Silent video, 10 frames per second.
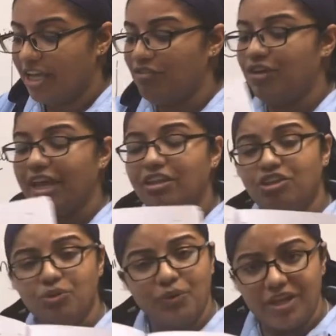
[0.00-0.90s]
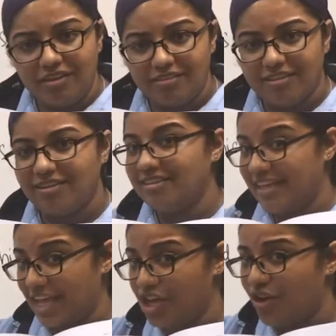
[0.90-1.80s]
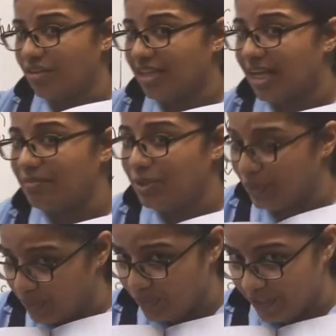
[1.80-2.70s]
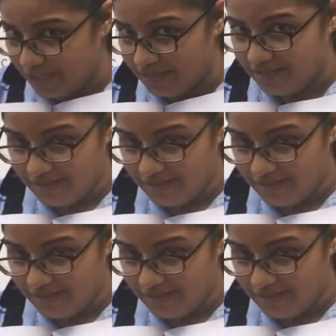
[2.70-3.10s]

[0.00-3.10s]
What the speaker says: if you can do it, take your time to do it.